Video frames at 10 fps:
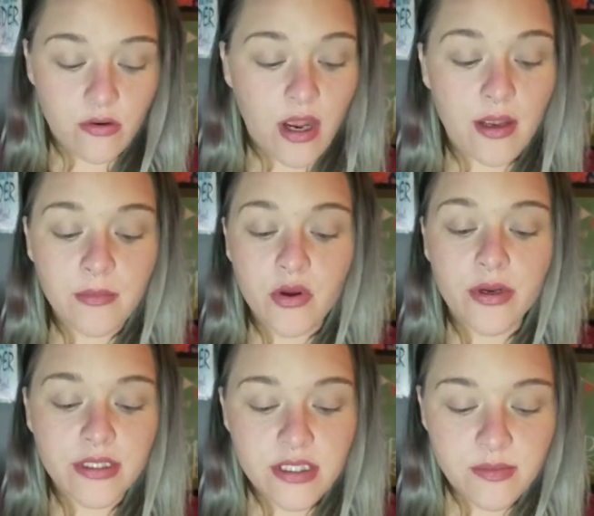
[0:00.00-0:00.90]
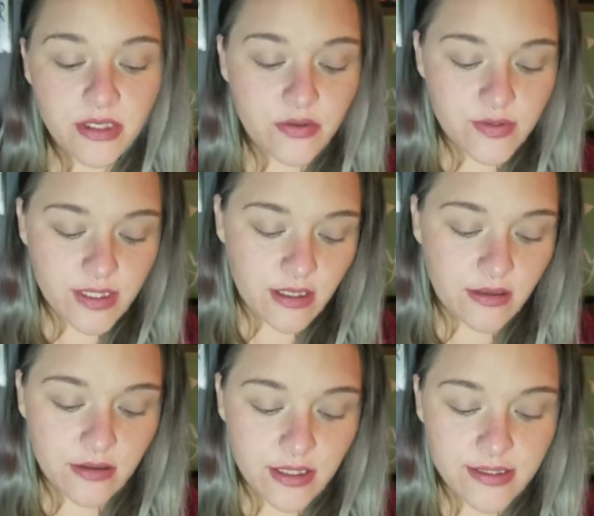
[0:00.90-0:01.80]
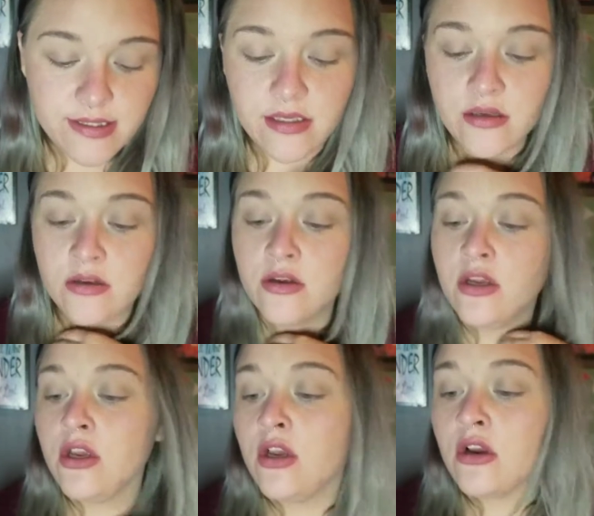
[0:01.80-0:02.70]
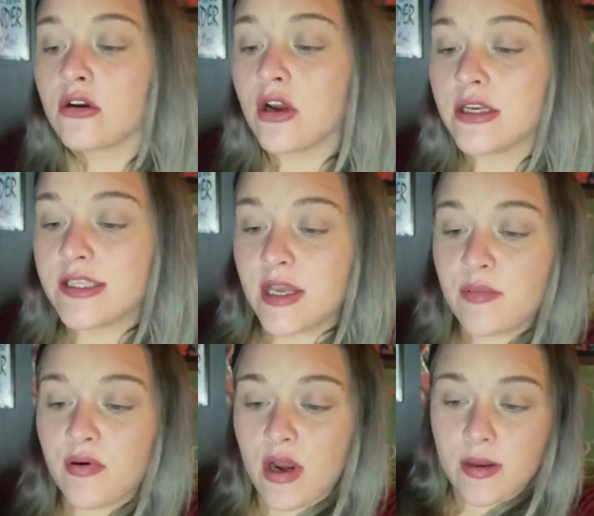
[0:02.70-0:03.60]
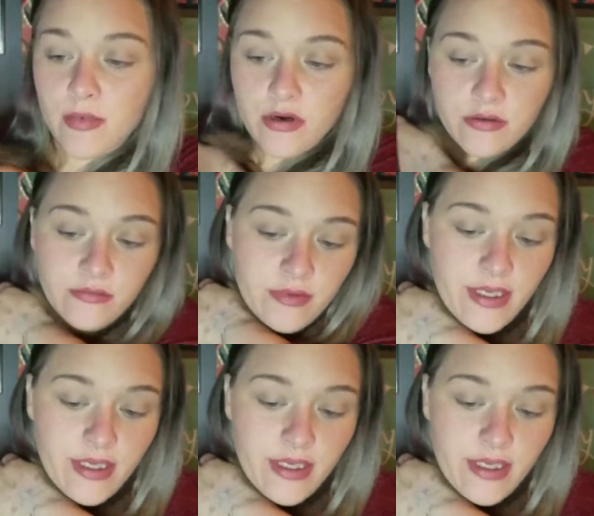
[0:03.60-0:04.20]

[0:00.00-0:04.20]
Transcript: I'm going to be using this Grande primer.